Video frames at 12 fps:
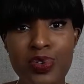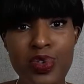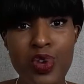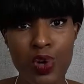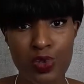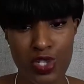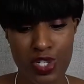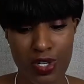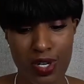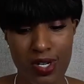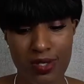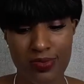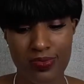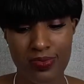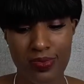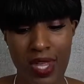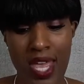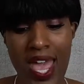no sugar
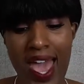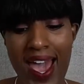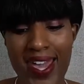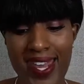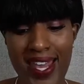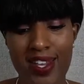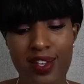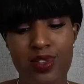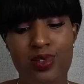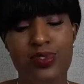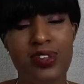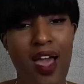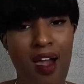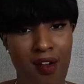and that includes